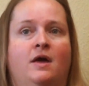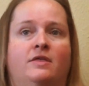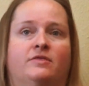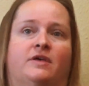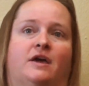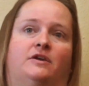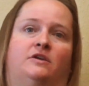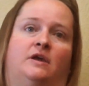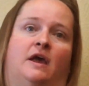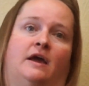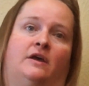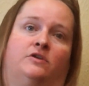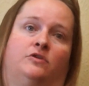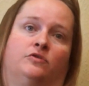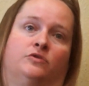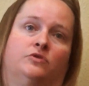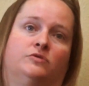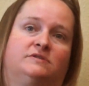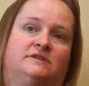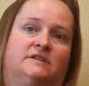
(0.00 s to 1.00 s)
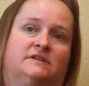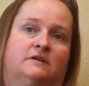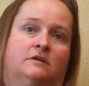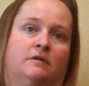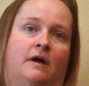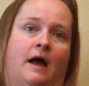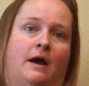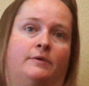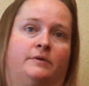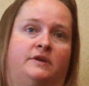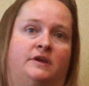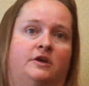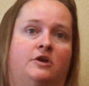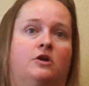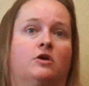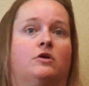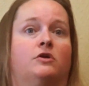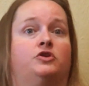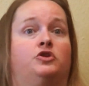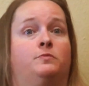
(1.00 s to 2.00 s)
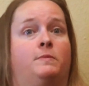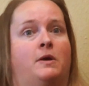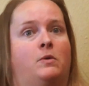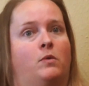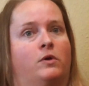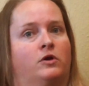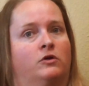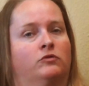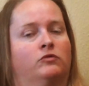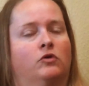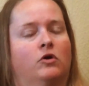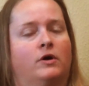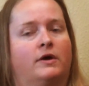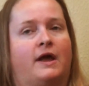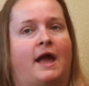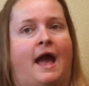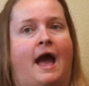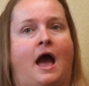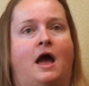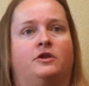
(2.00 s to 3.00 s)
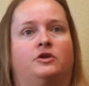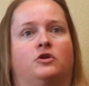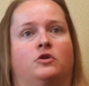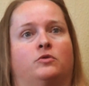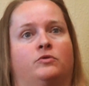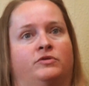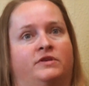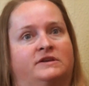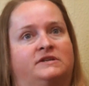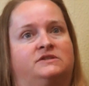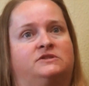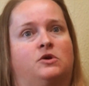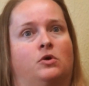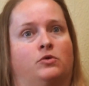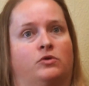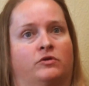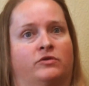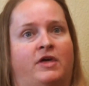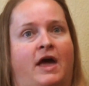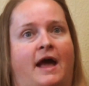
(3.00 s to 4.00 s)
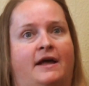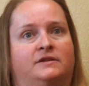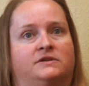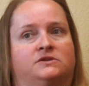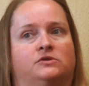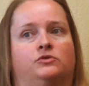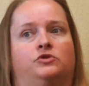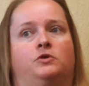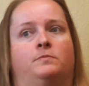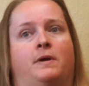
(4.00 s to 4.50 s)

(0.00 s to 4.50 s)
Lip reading: that, yeah, your use isn't allowed here, and you may want to look at, this zone or that zone.